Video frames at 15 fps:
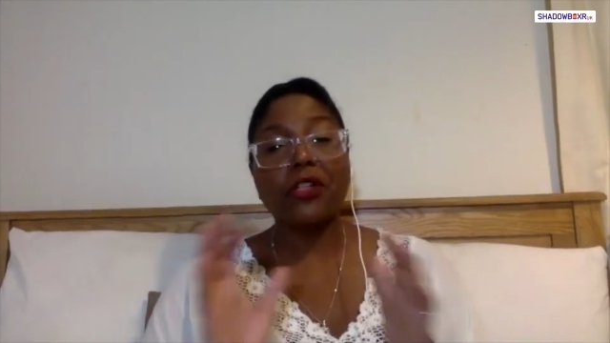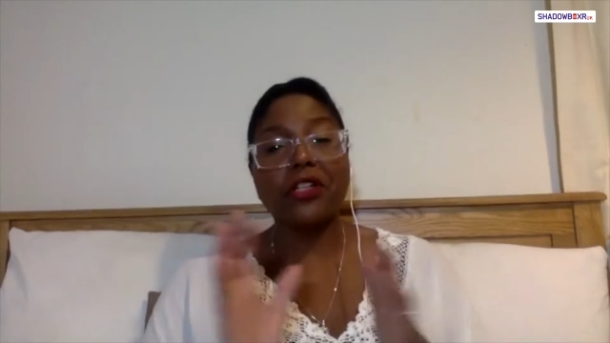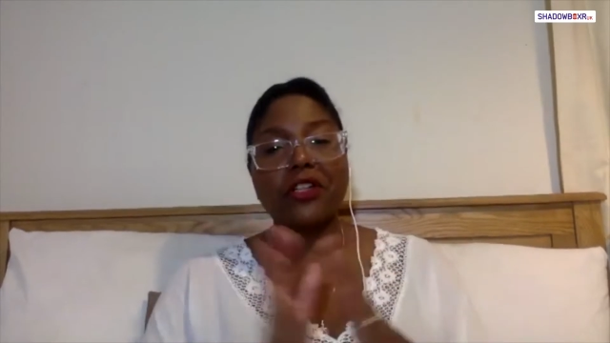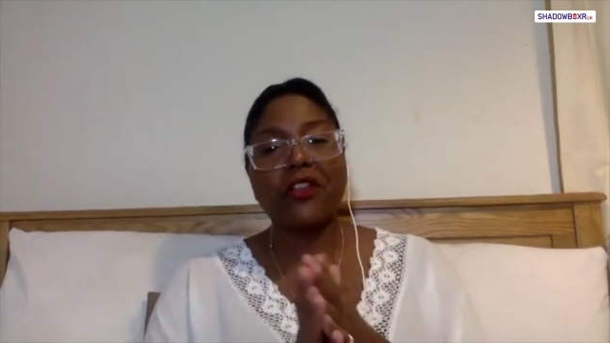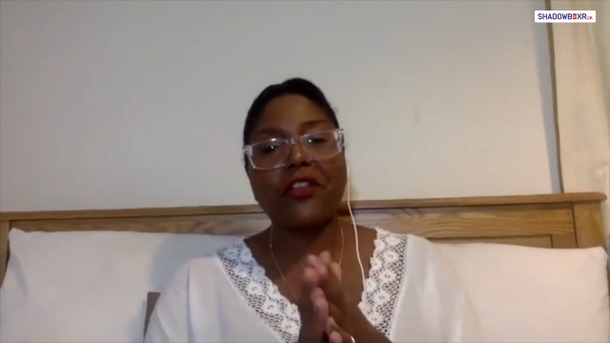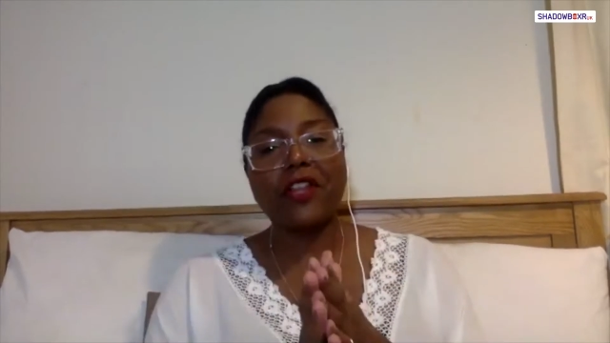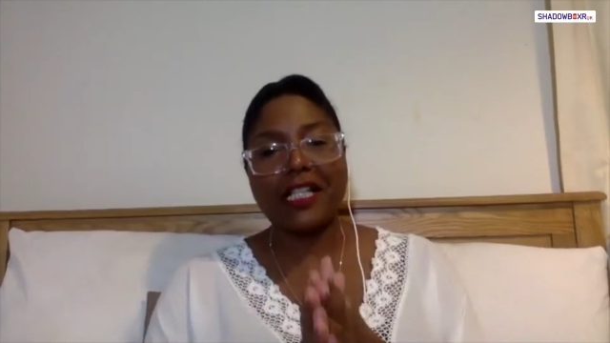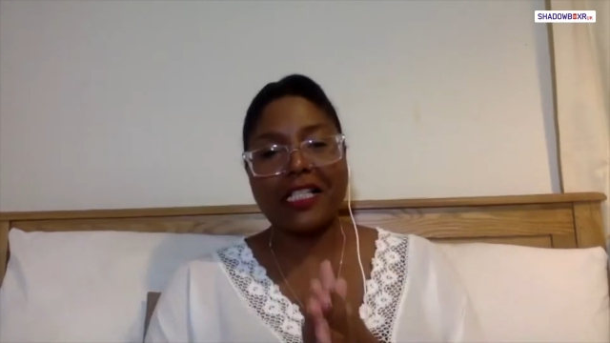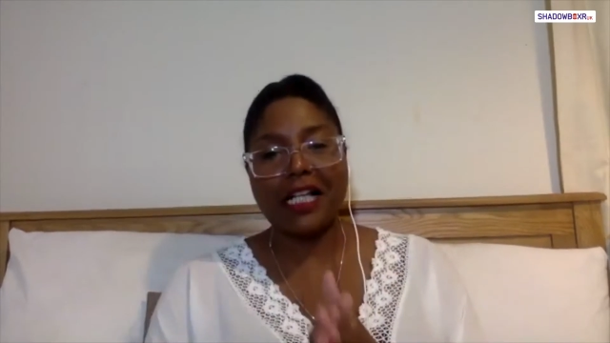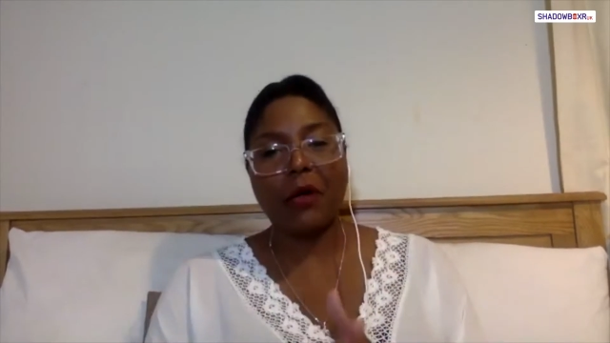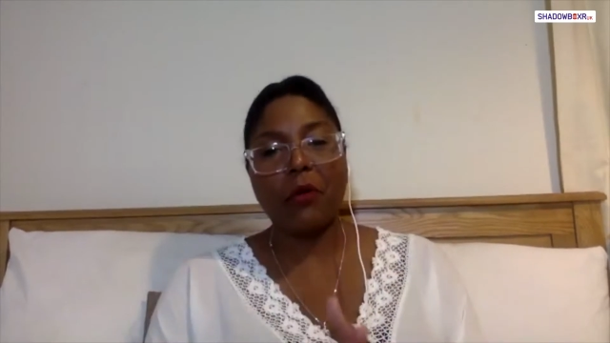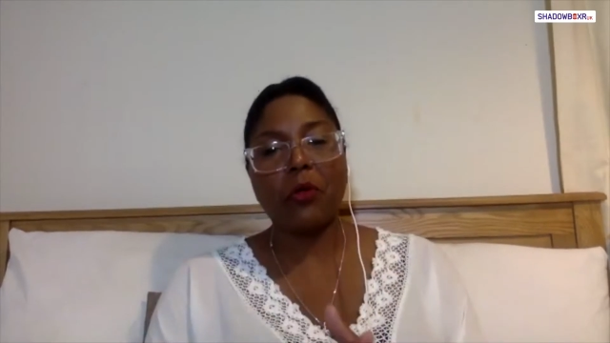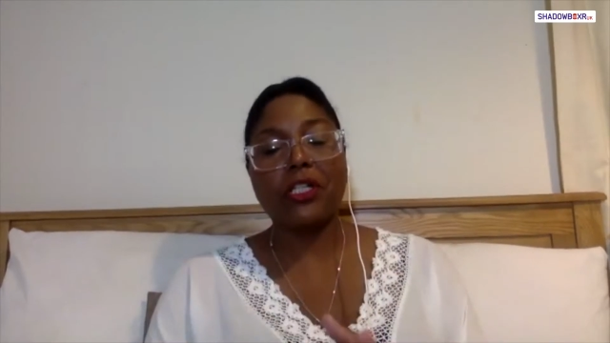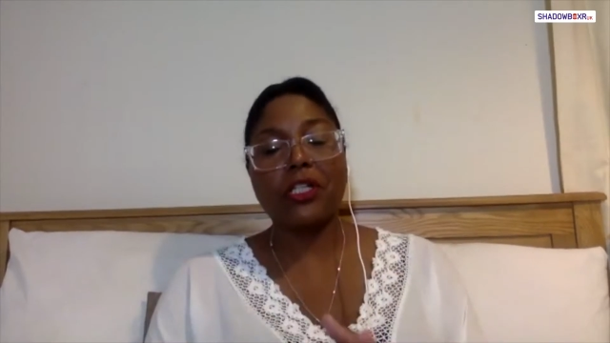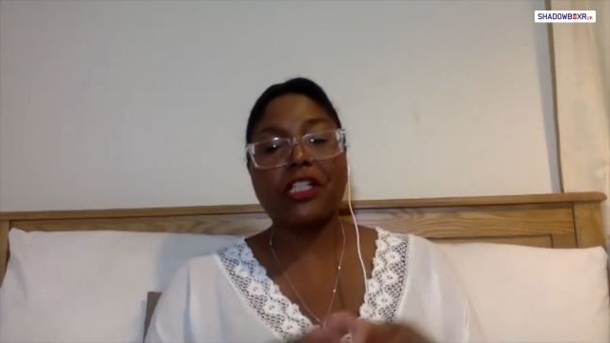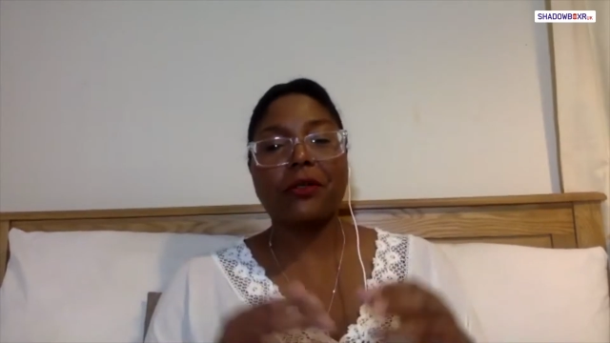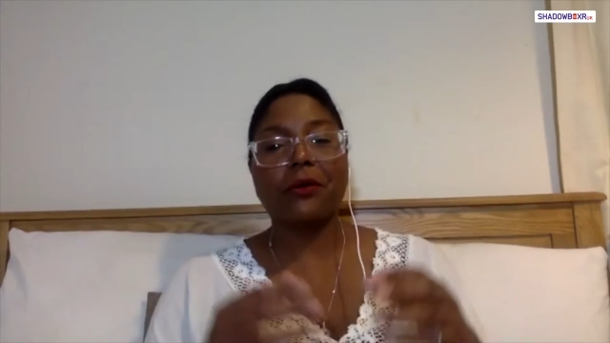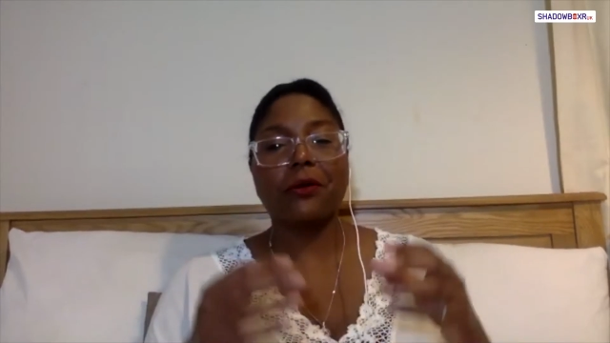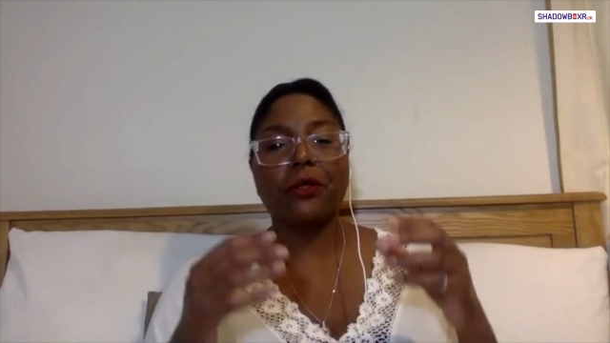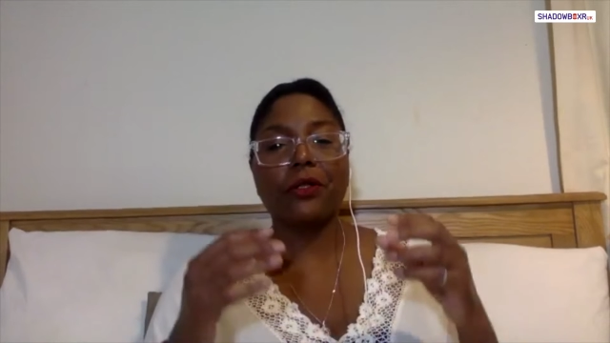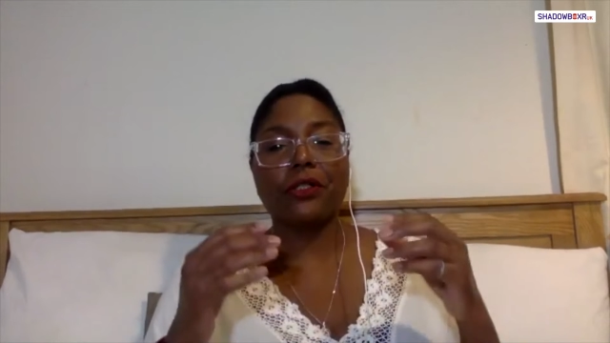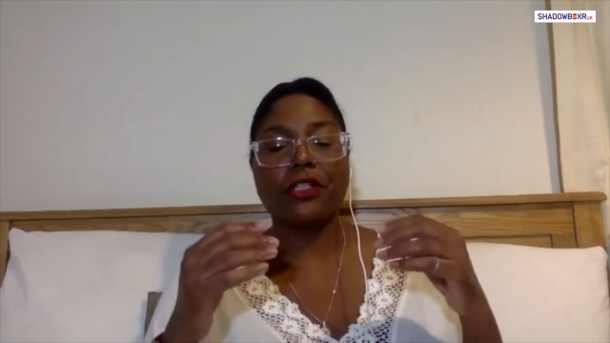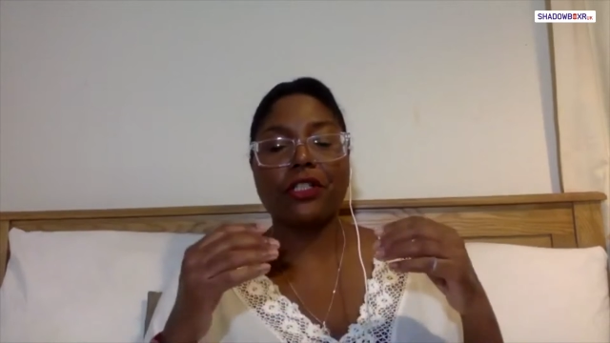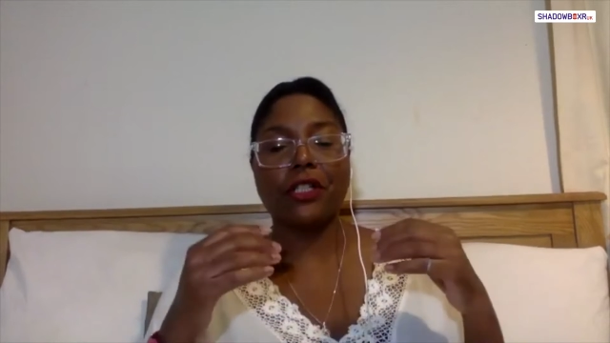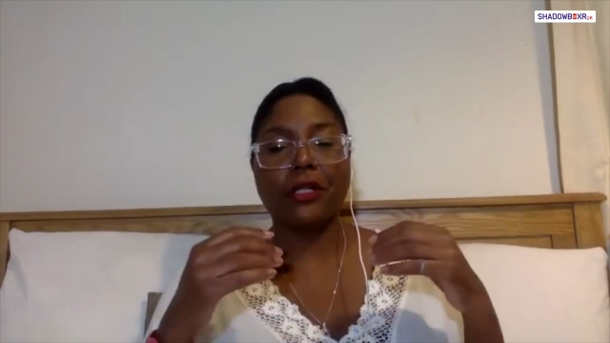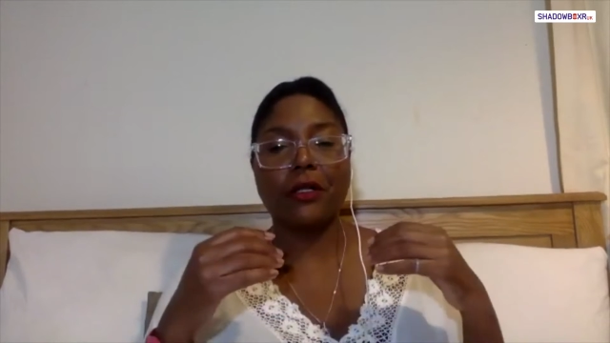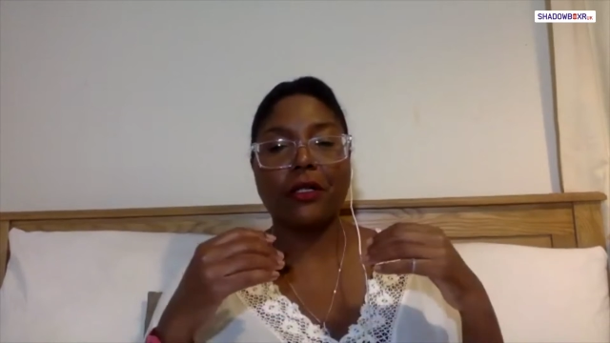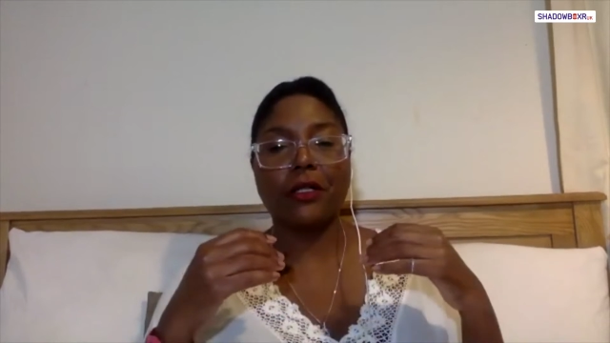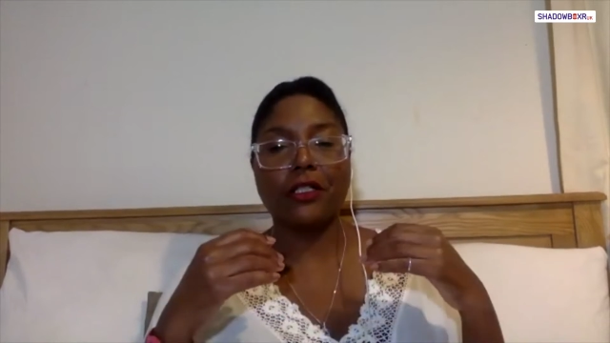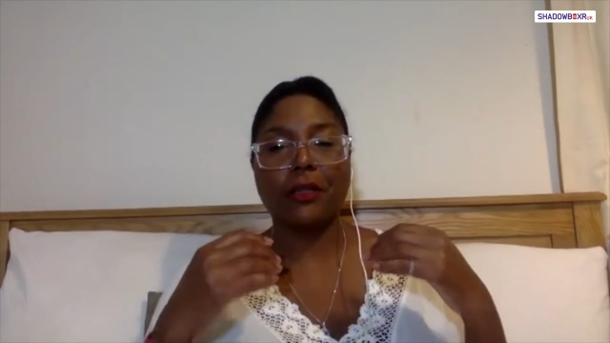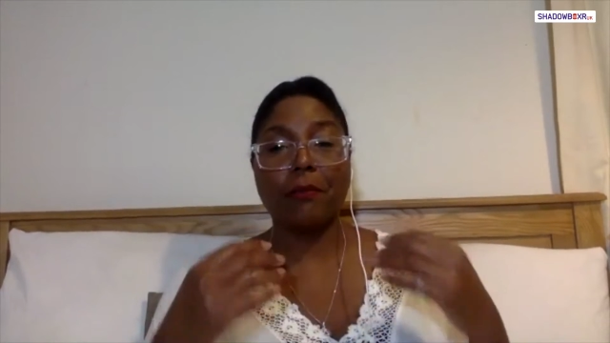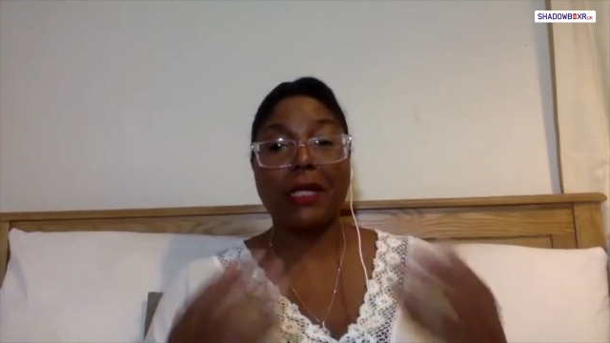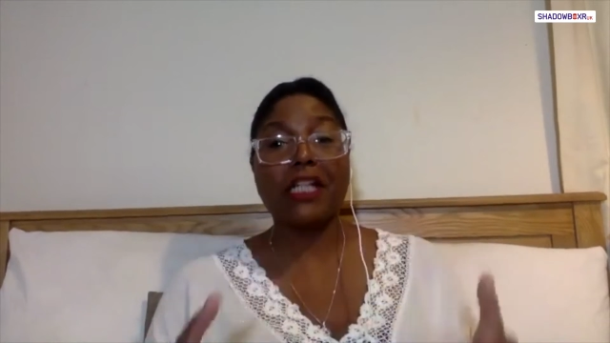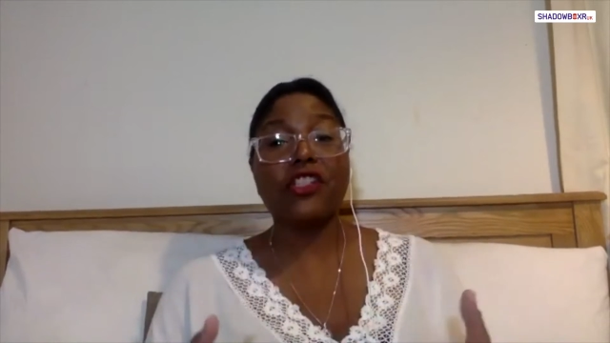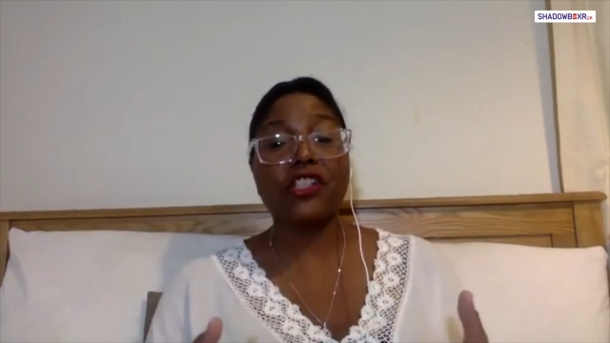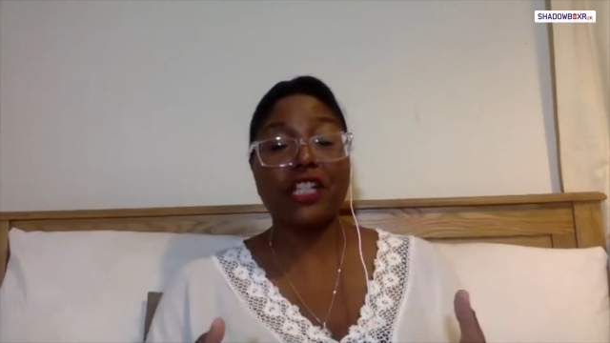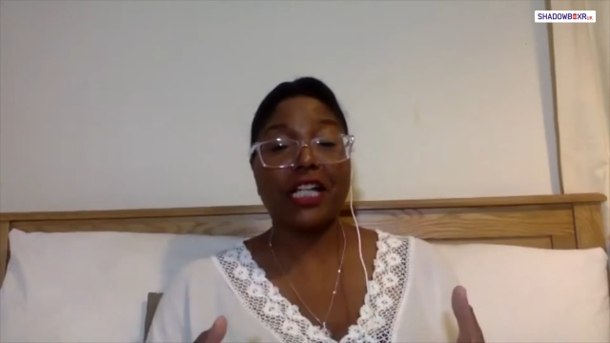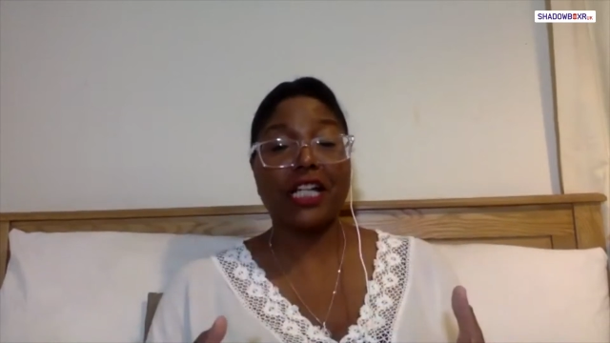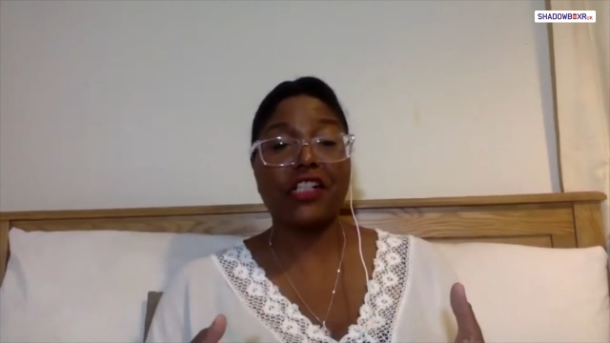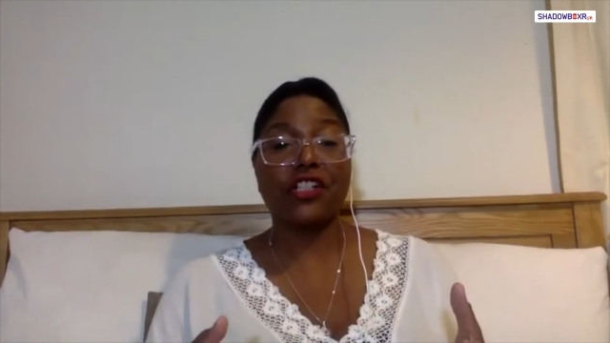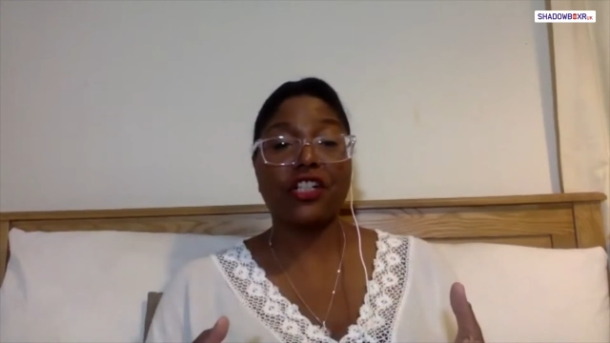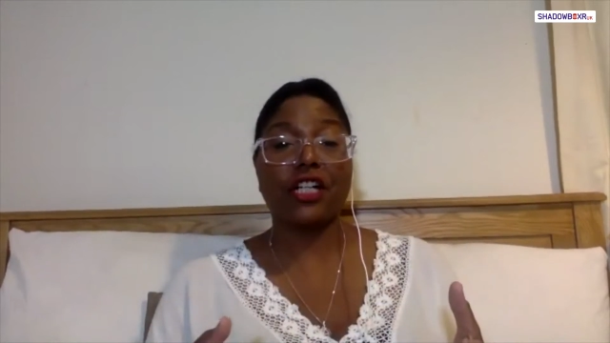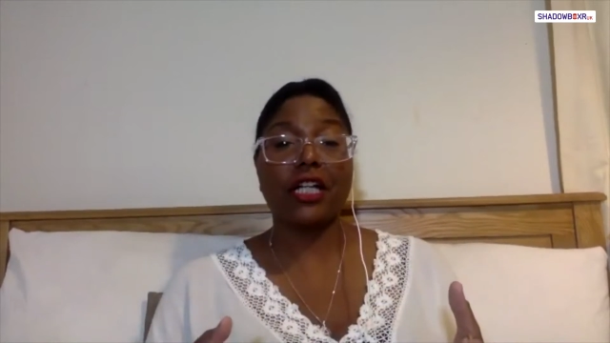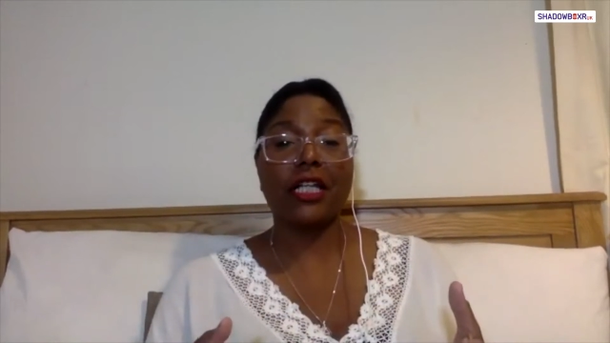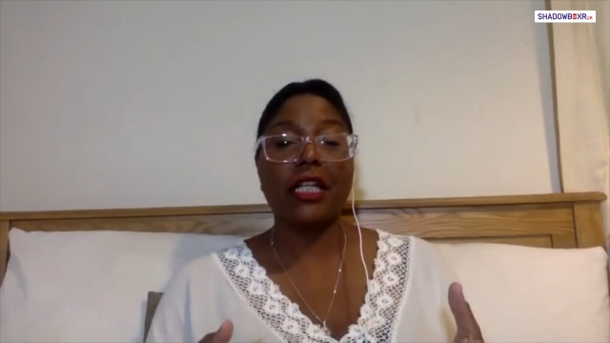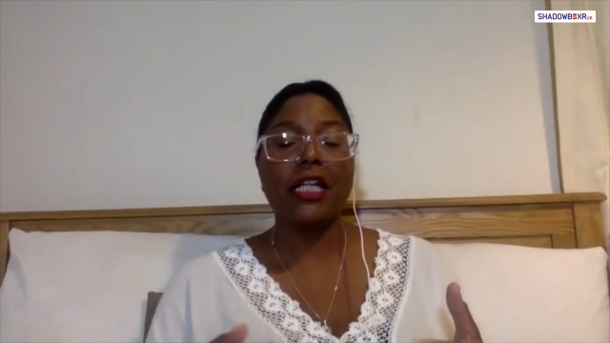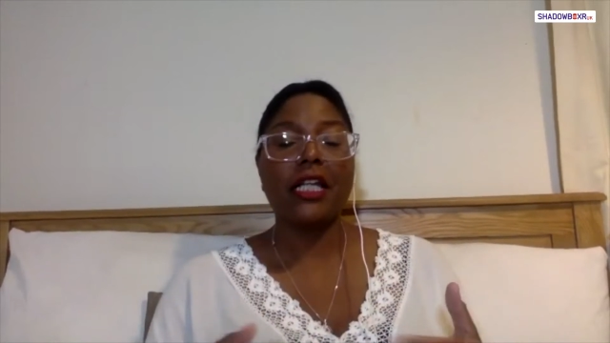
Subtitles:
of the things that I wanted to mention, actually,